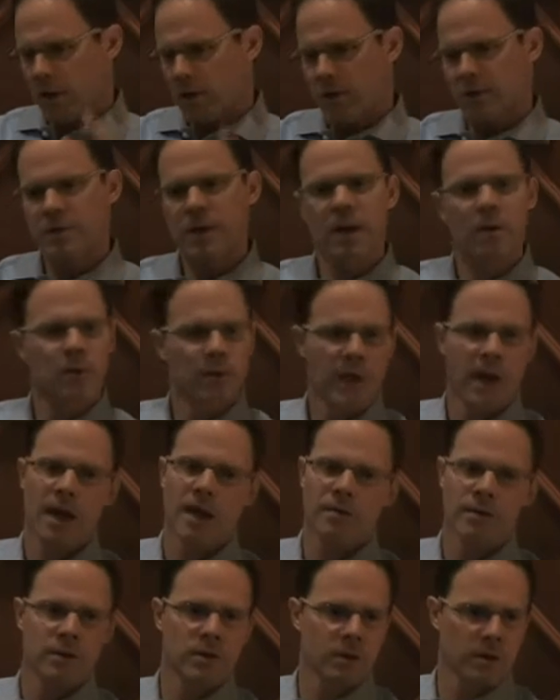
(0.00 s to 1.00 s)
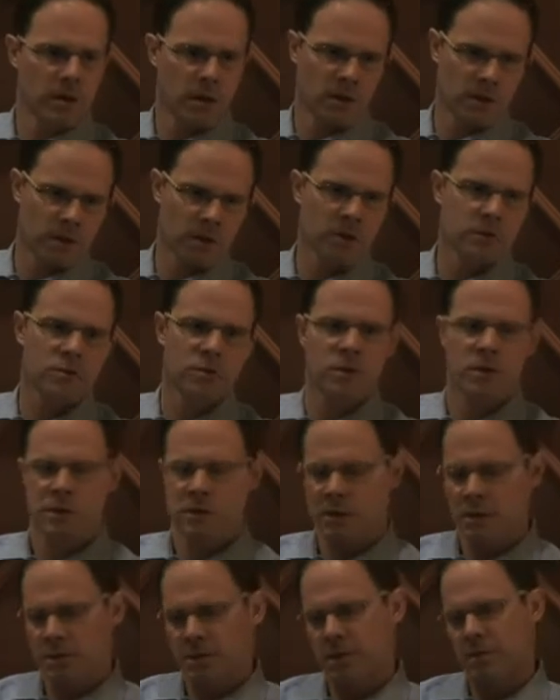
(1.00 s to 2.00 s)
understand what they have in their in their source
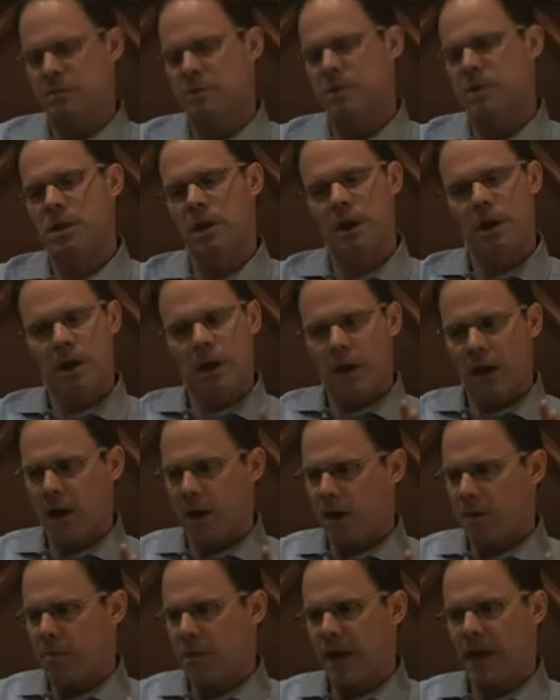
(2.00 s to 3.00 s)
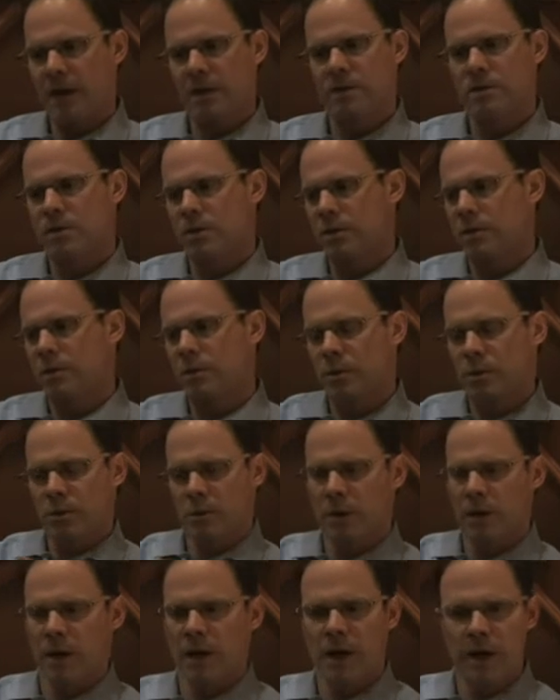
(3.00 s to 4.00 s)
systems um, begin
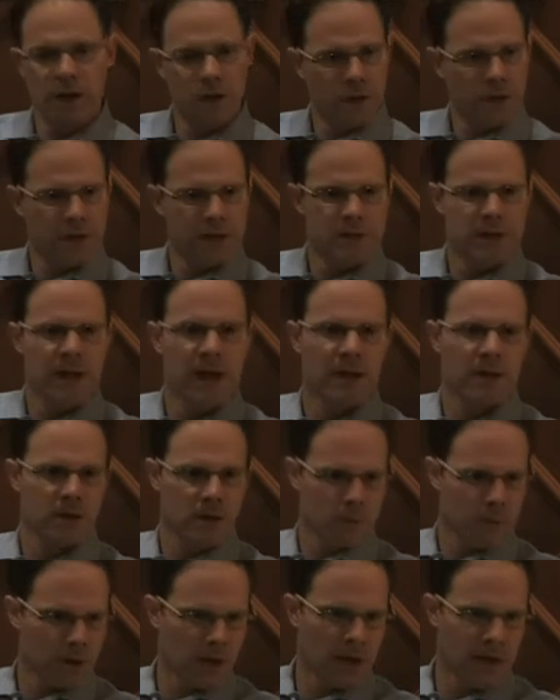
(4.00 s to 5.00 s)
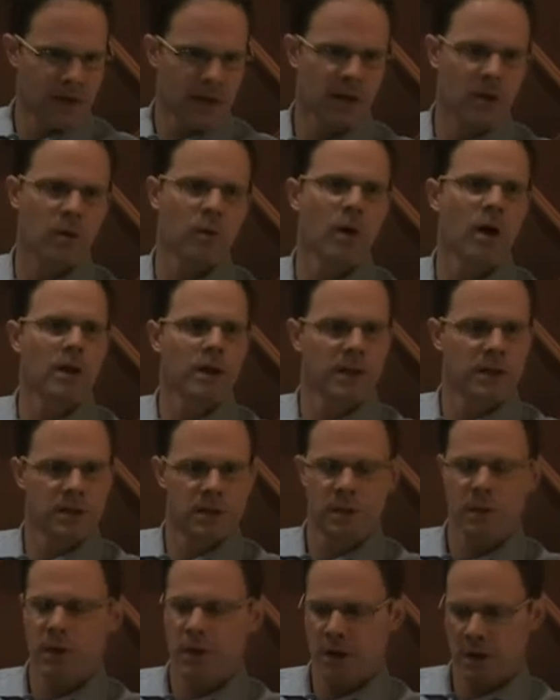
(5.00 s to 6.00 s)
to uh, integrate it together apply data quality
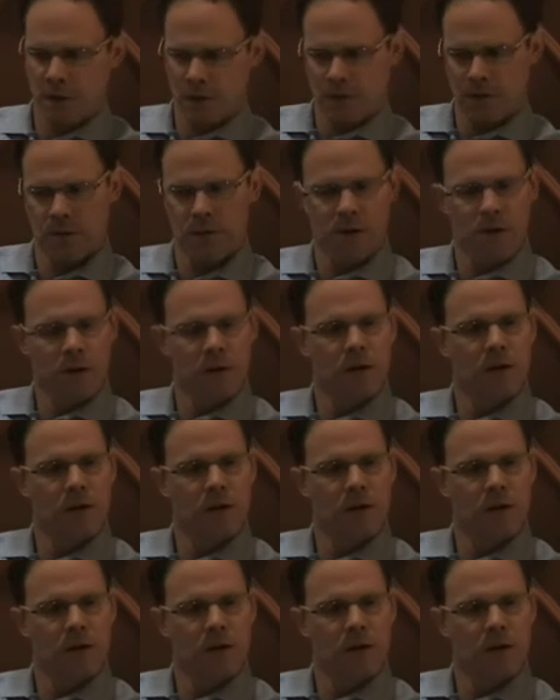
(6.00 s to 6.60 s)
to it and, and of course